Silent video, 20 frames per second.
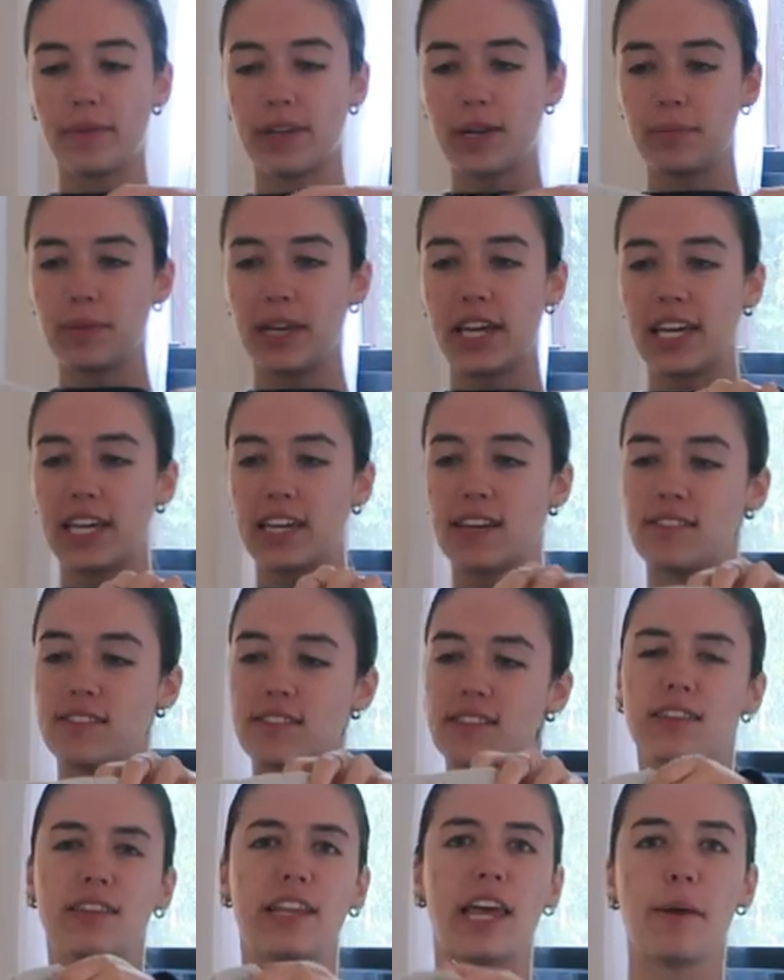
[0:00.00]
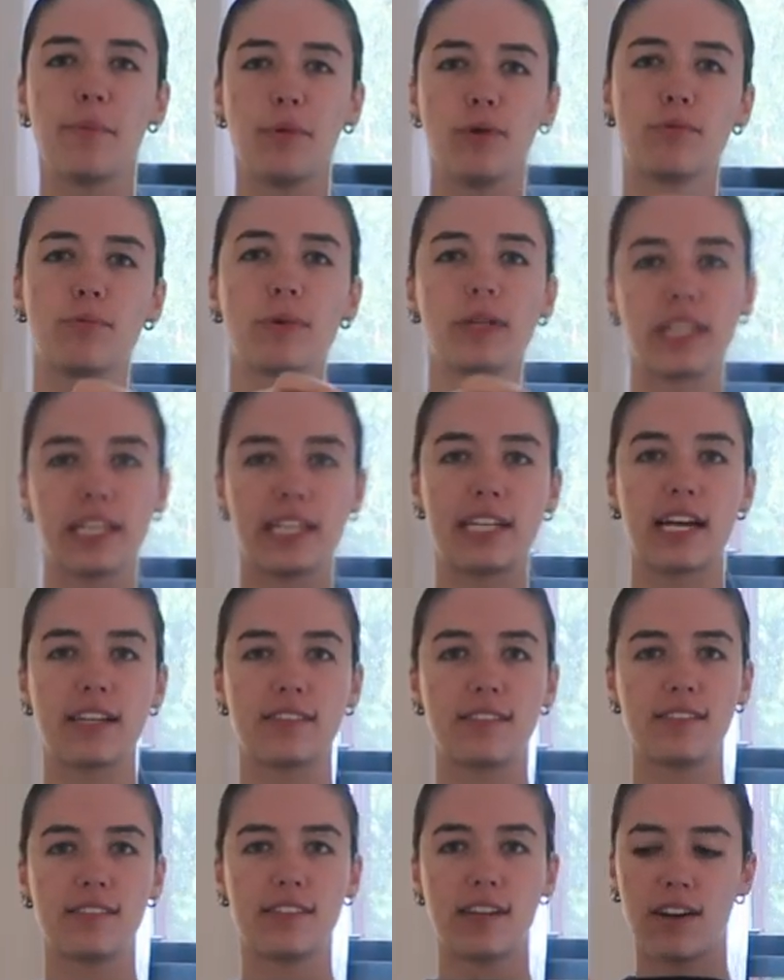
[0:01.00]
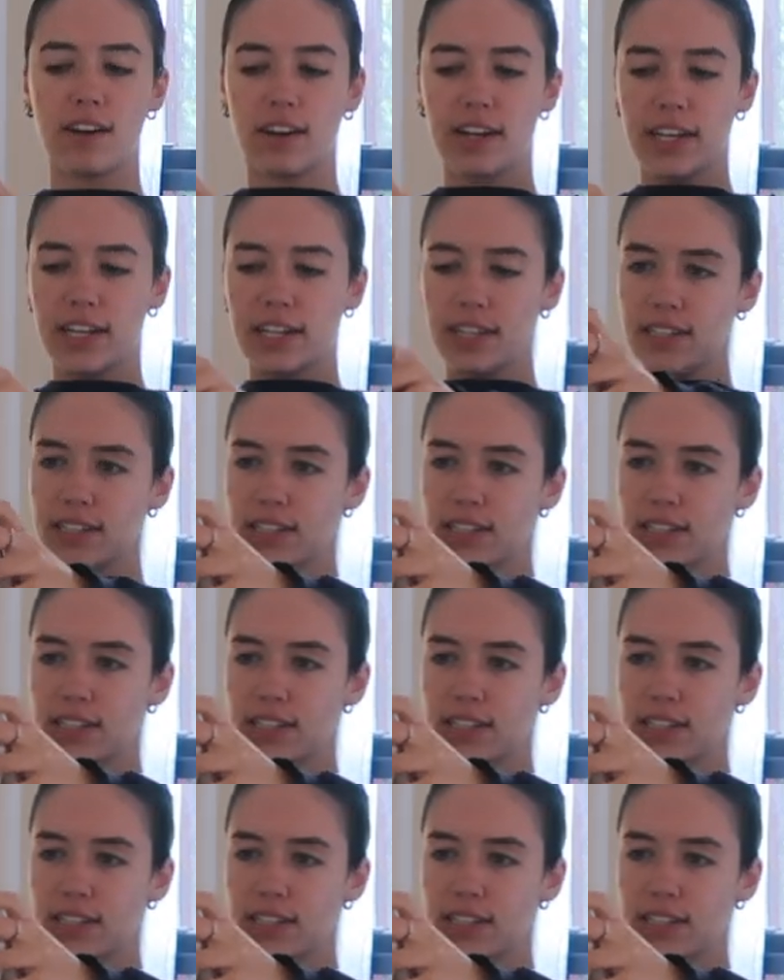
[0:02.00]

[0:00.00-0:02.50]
but I'm like, is the label really necessary?